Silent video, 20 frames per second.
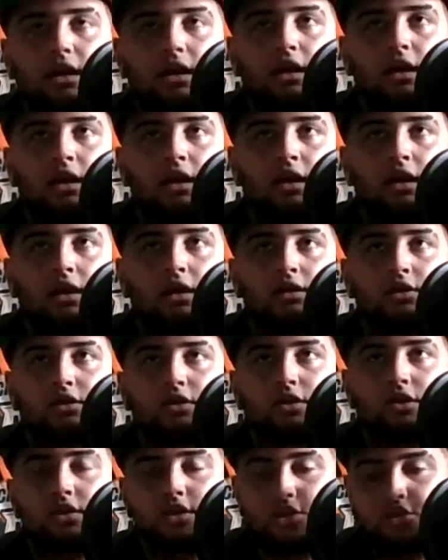and
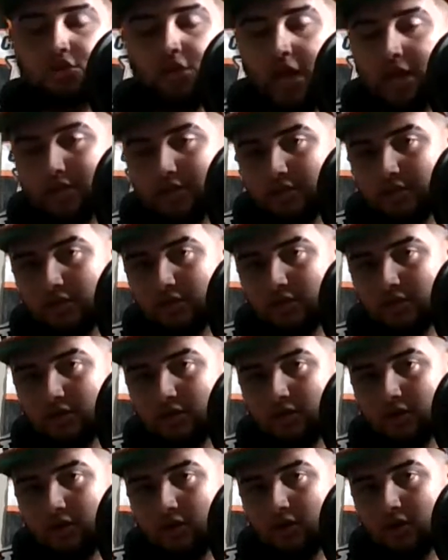the Jets.
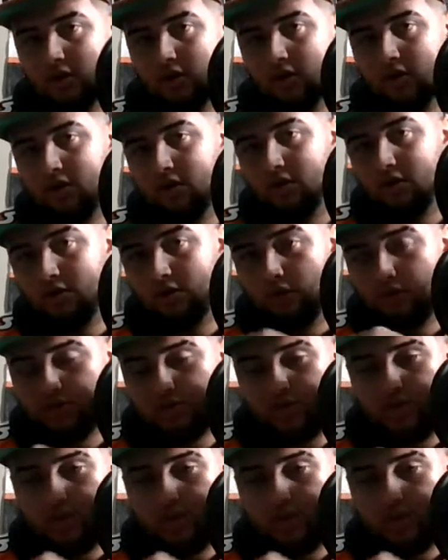Those are your